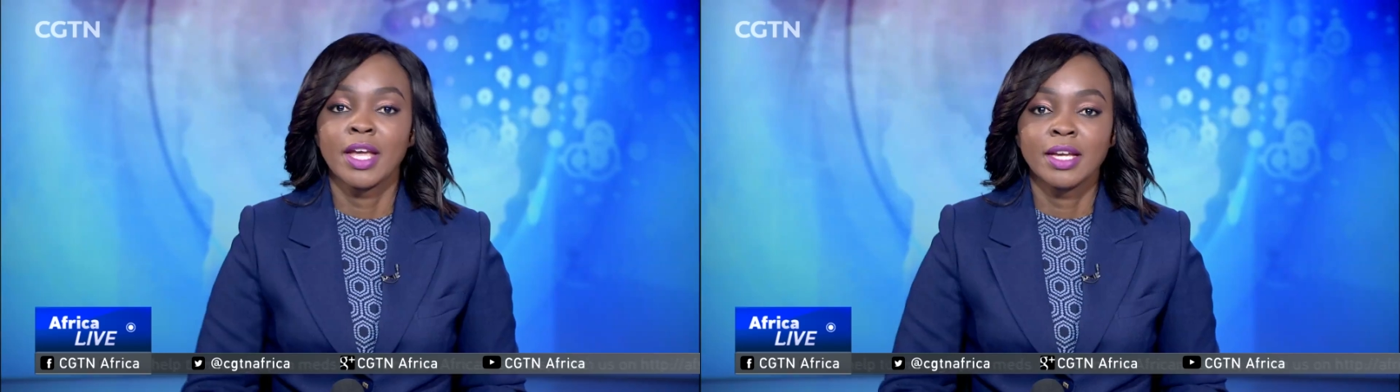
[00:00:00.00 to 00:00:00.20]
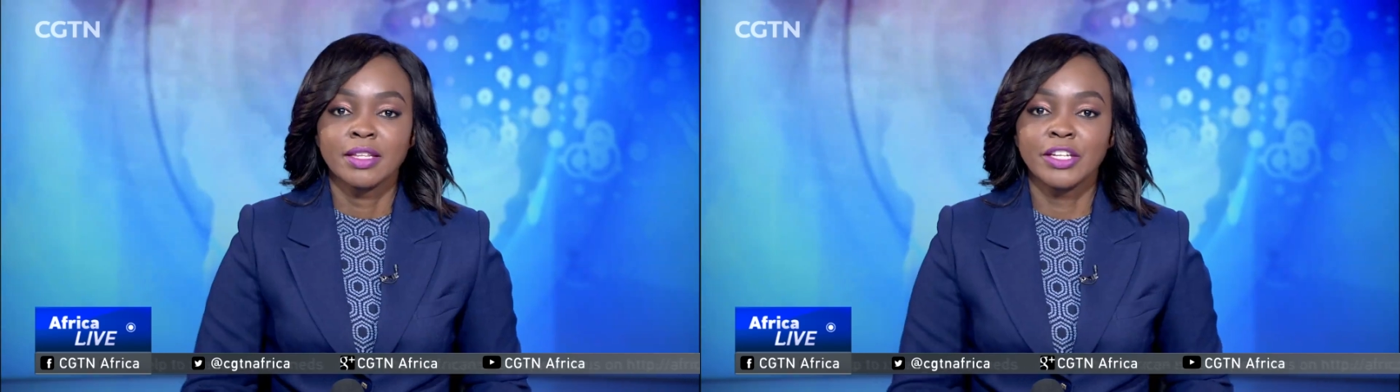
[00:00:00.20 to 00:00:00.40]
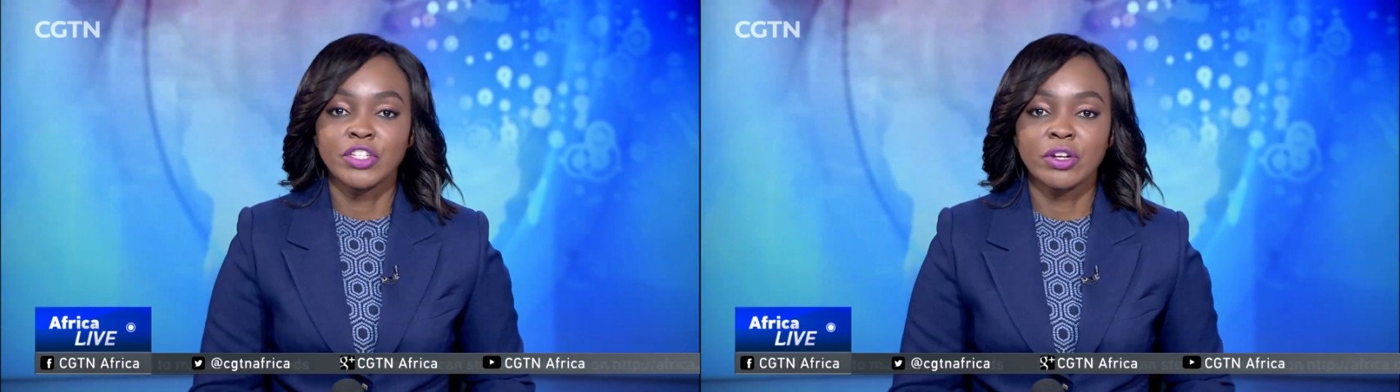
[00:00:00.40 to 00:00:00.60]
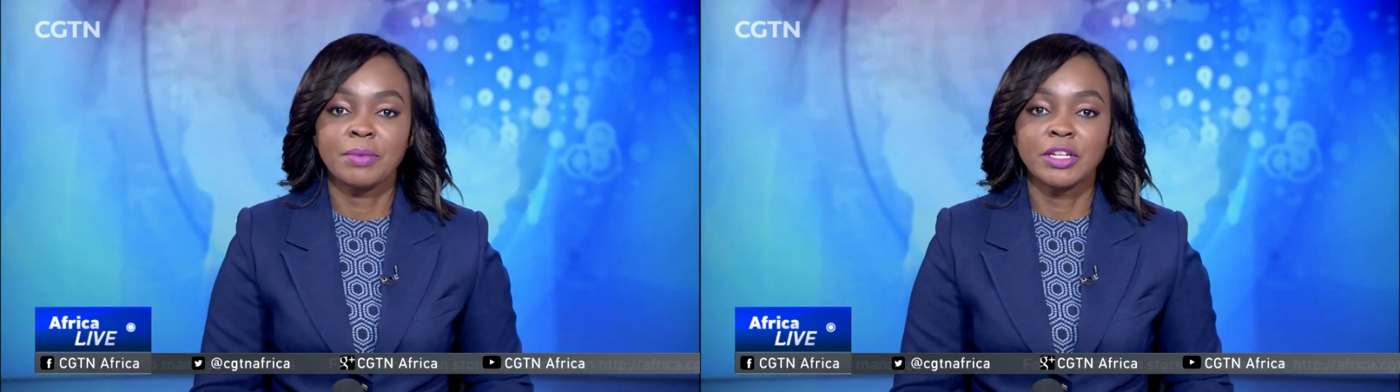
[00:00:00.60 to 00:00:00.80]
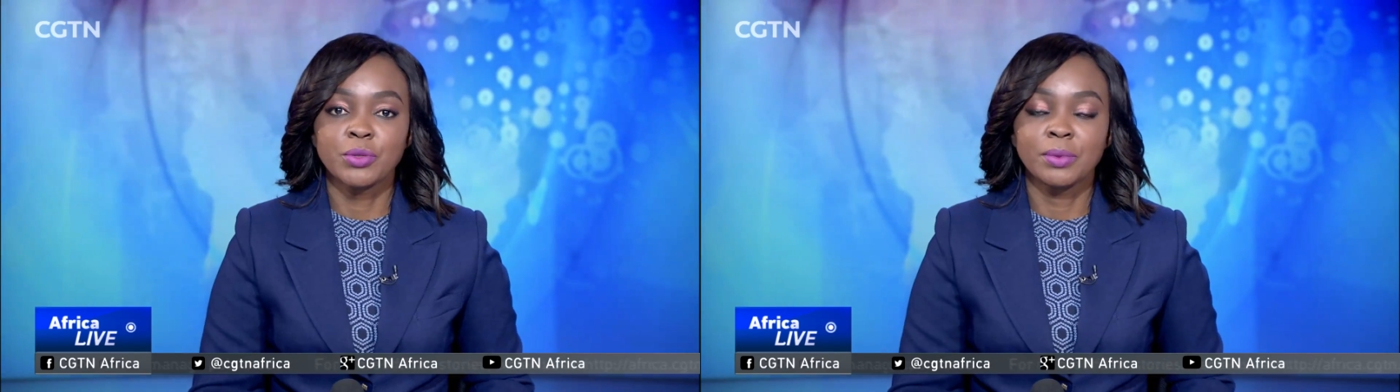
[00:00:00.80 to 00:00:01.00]
The
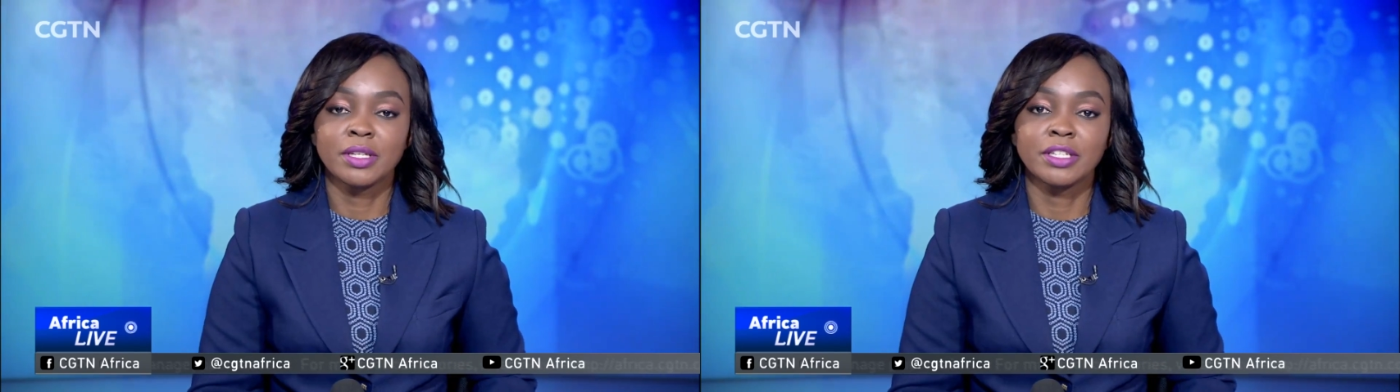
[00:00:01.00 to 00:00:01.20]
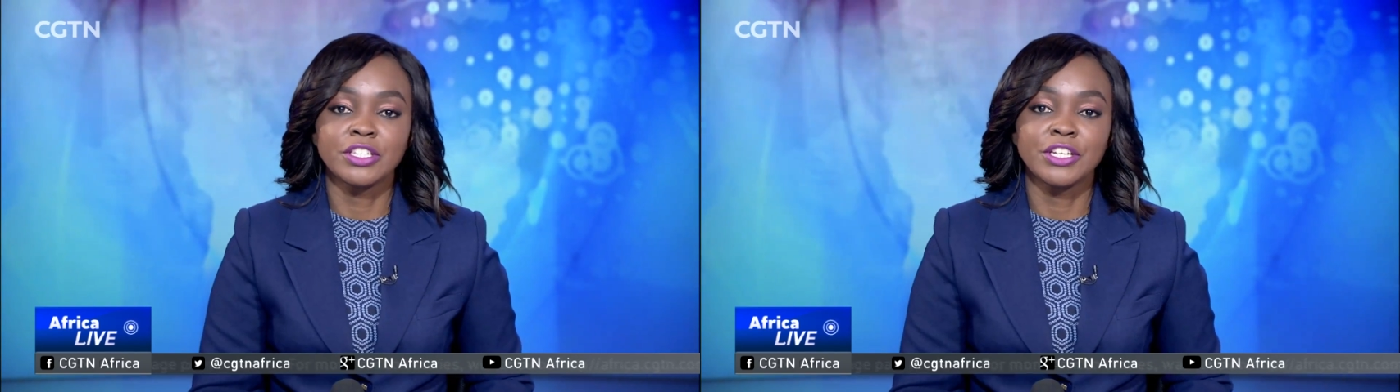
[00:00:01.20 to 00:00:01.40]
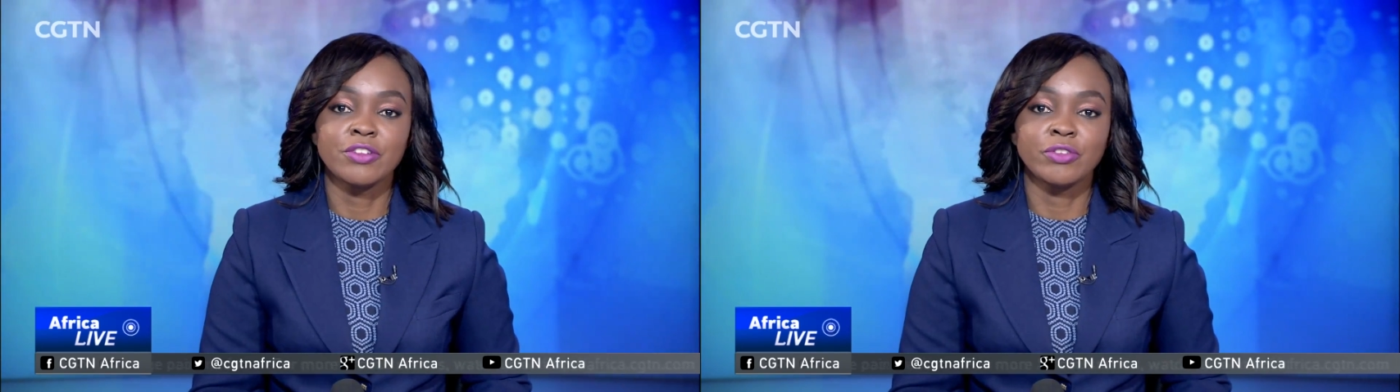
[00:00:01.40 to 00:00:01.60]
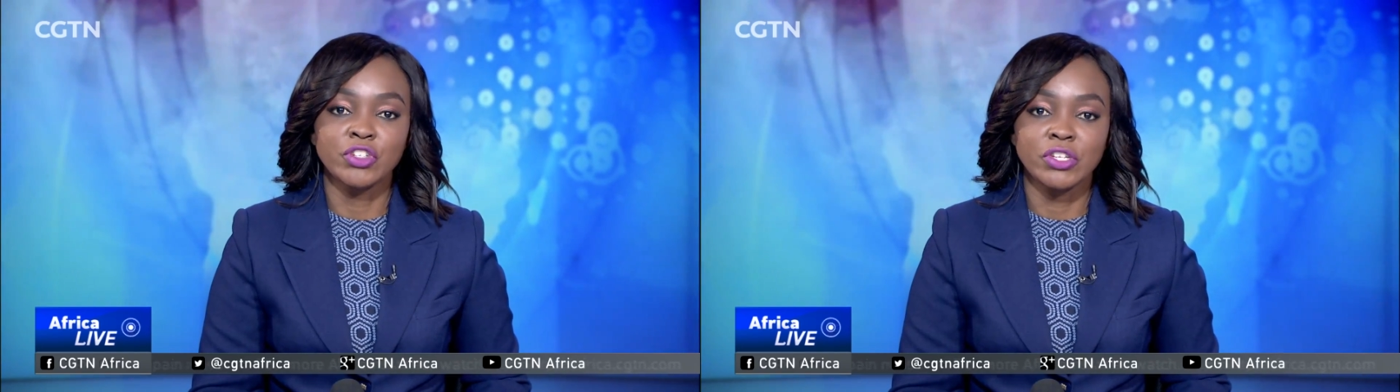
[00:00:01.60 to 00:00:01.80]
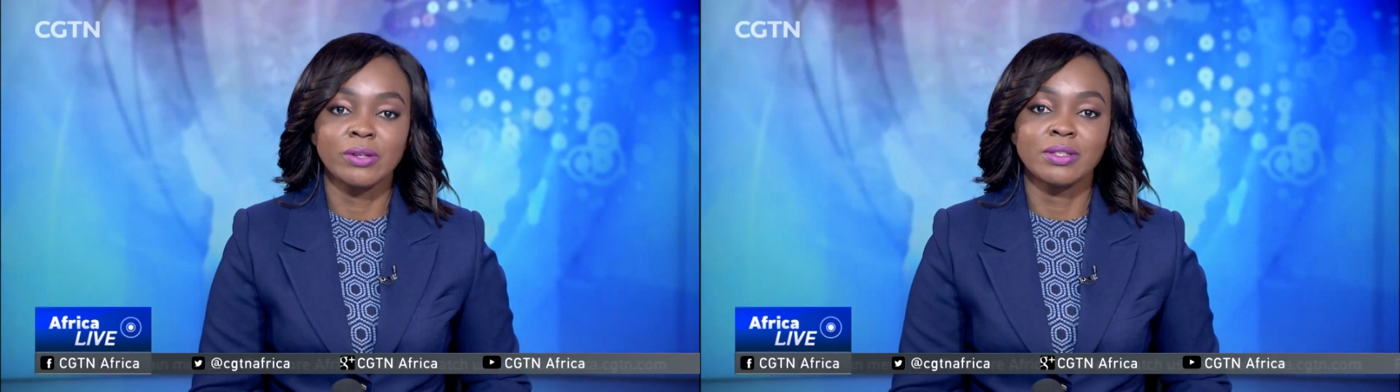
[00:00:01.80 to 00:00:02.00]
tournament will continue on
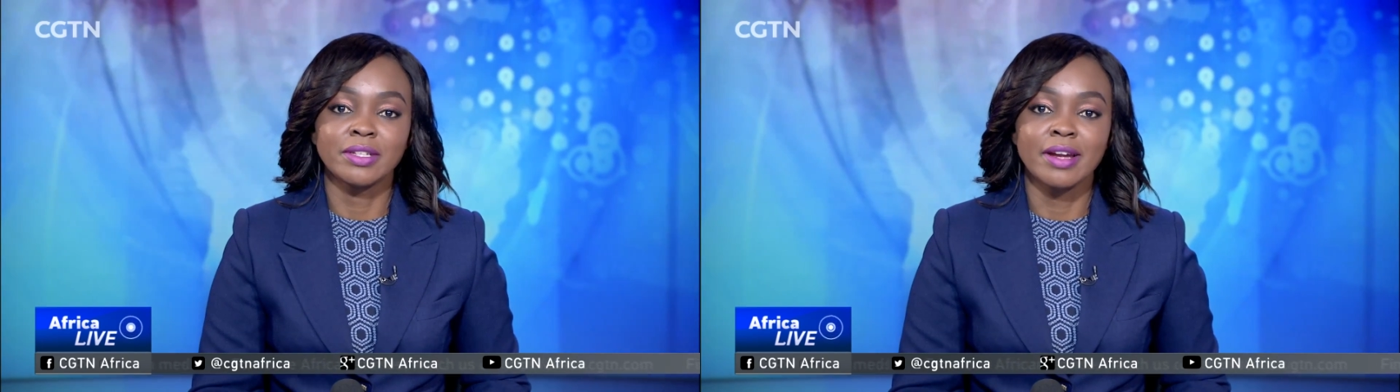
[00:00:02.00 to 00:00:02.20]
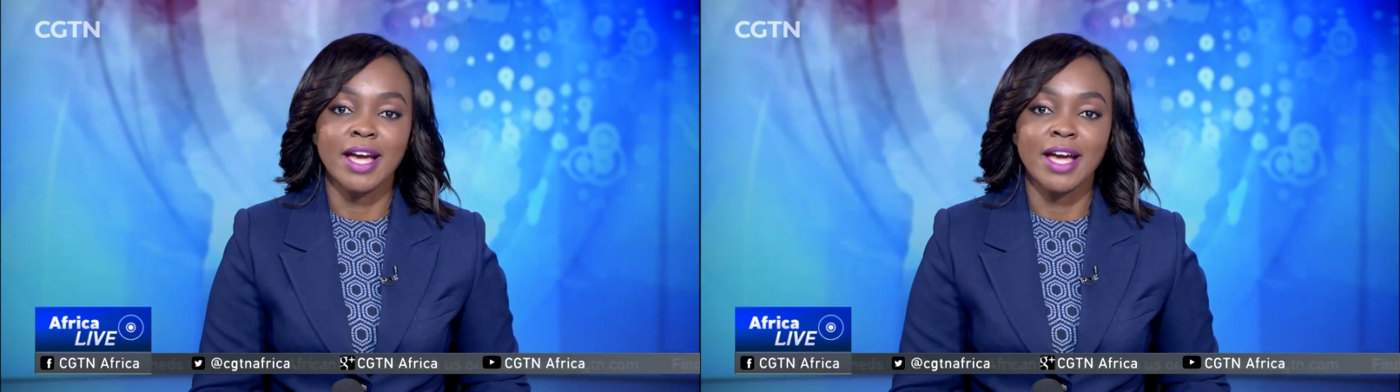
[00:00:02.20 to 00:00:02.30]
Tuesday